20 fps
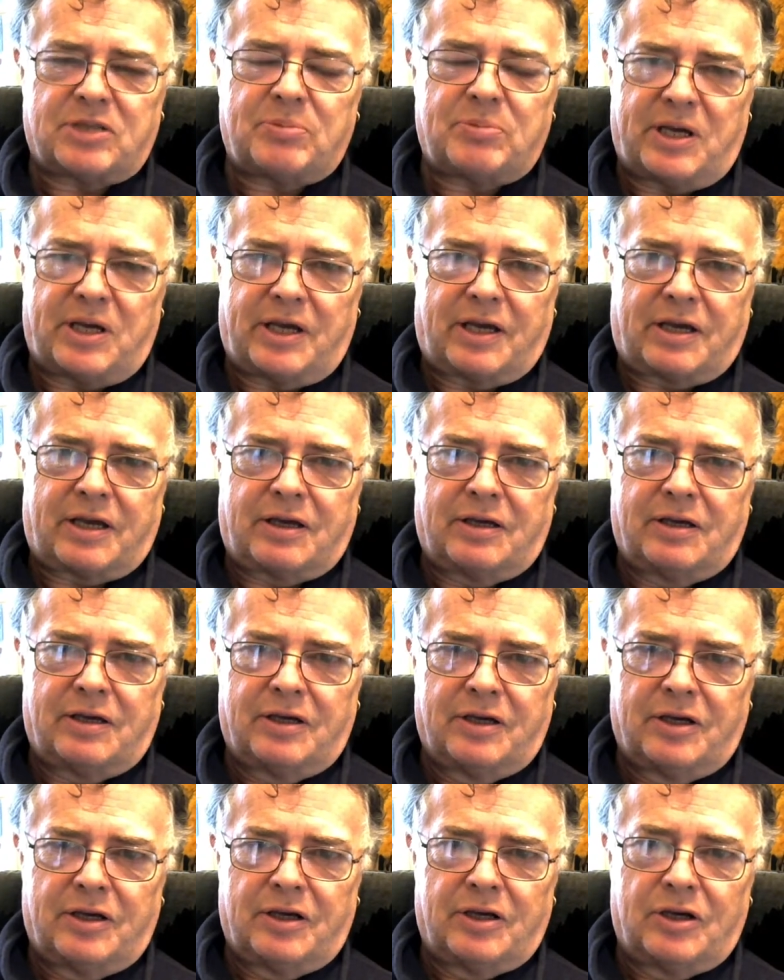Big,
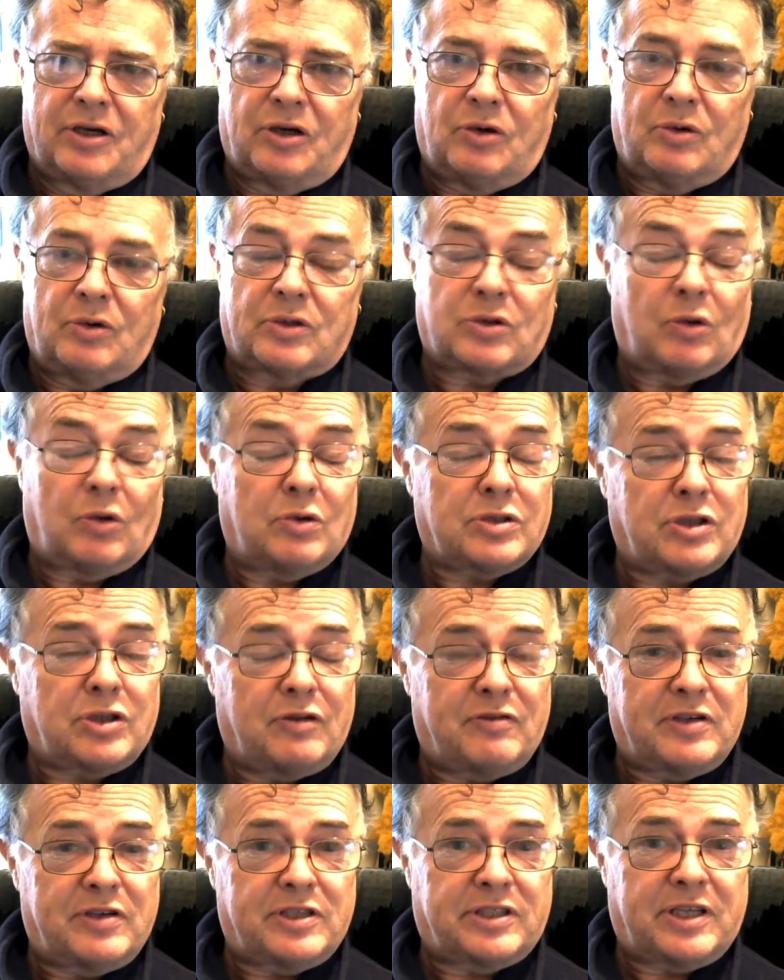who was also
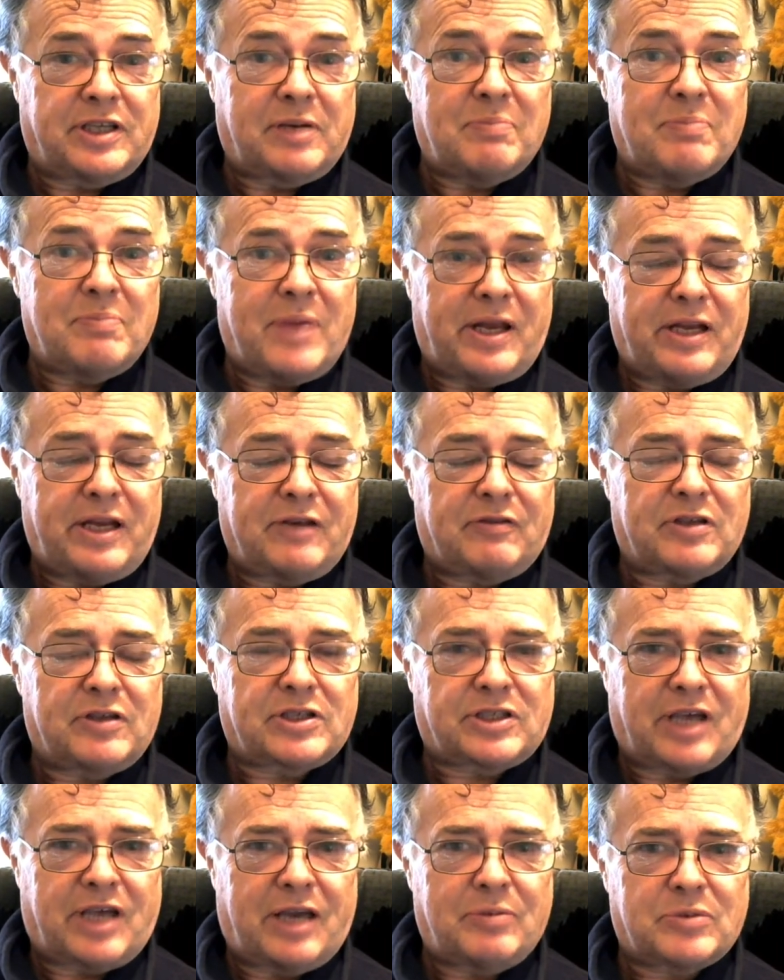visiting many of the
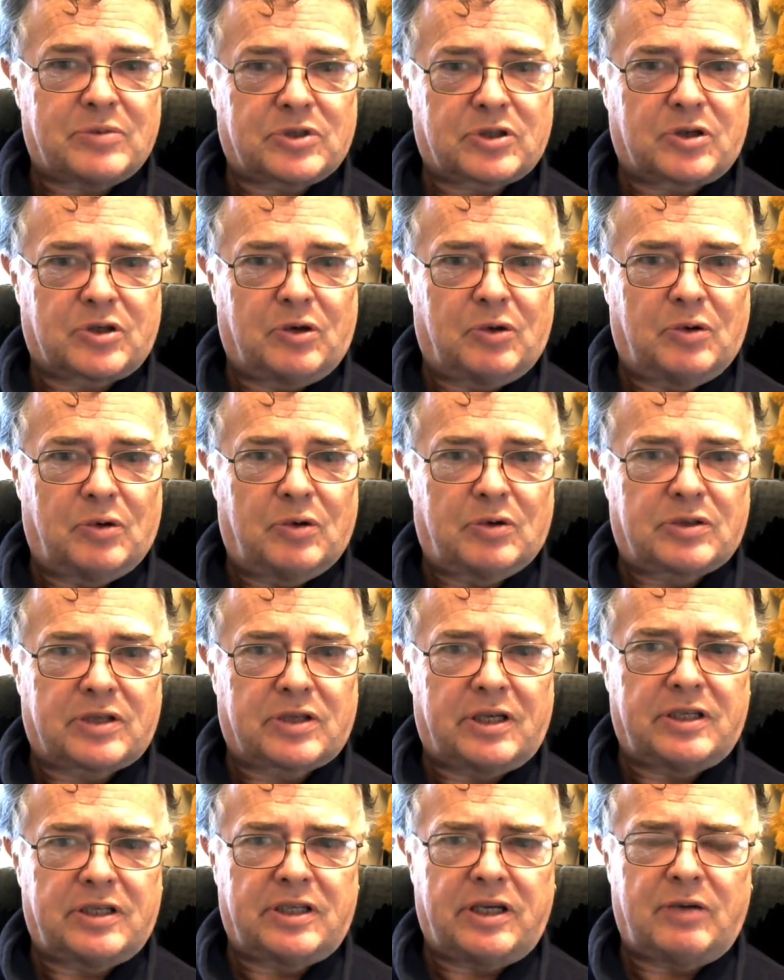same schools.
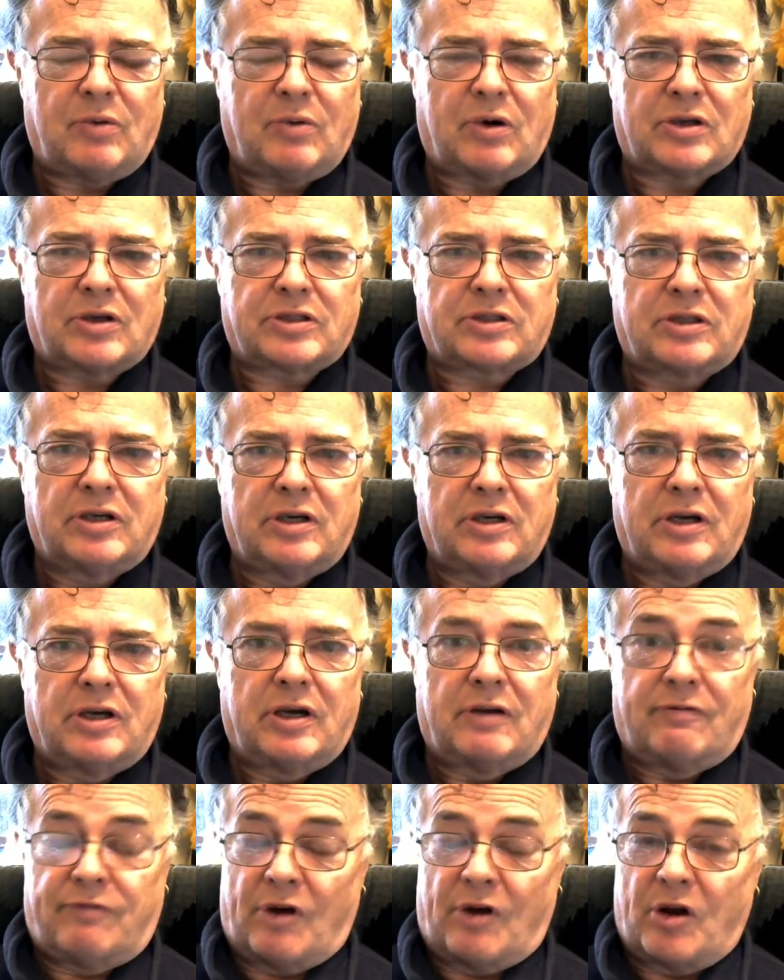And he was
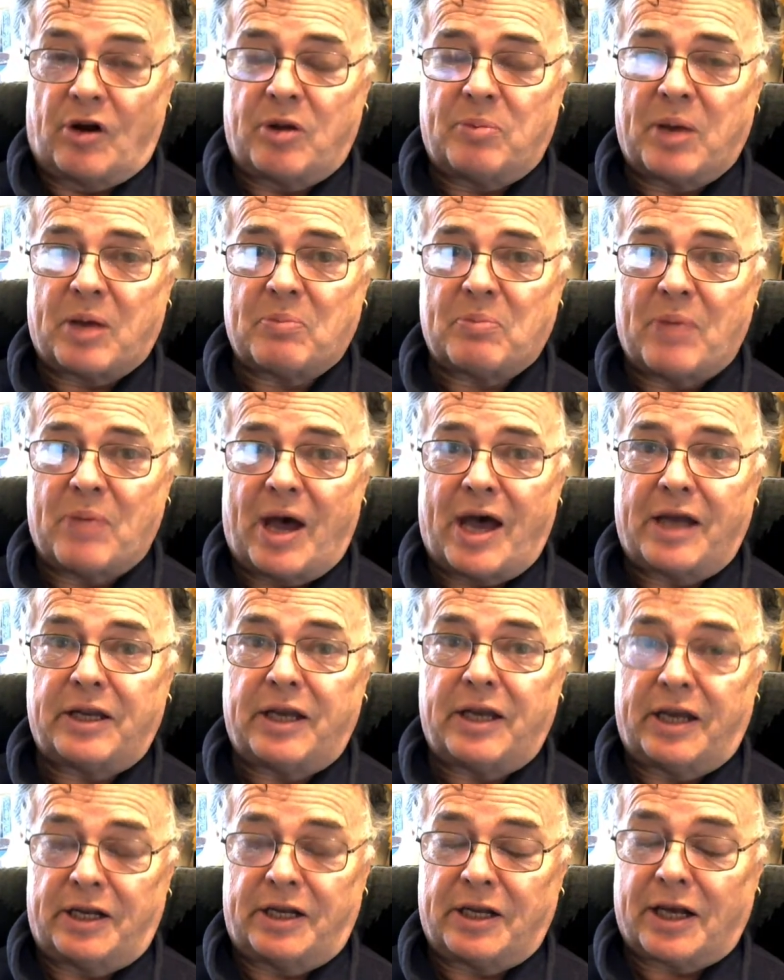a very big man
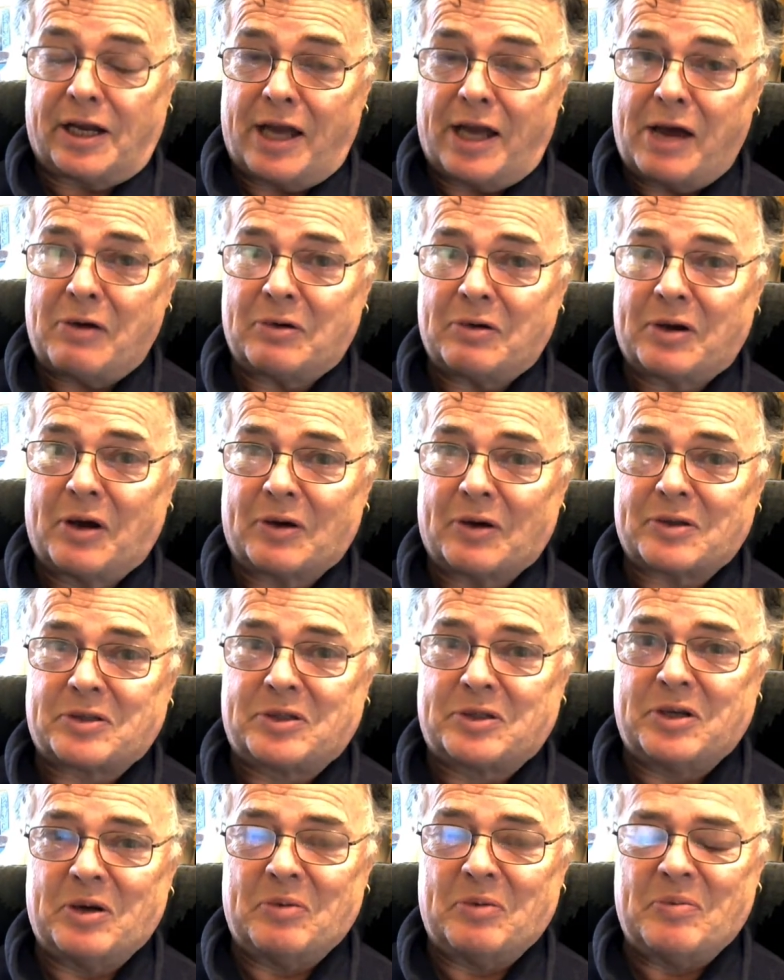in a clown
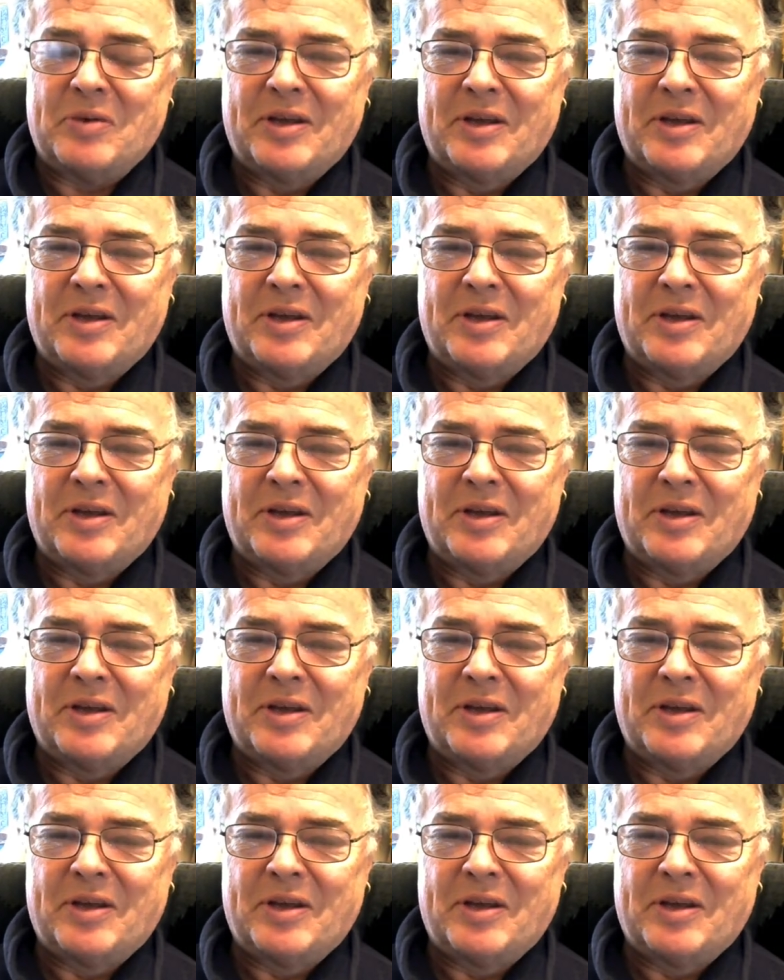costume.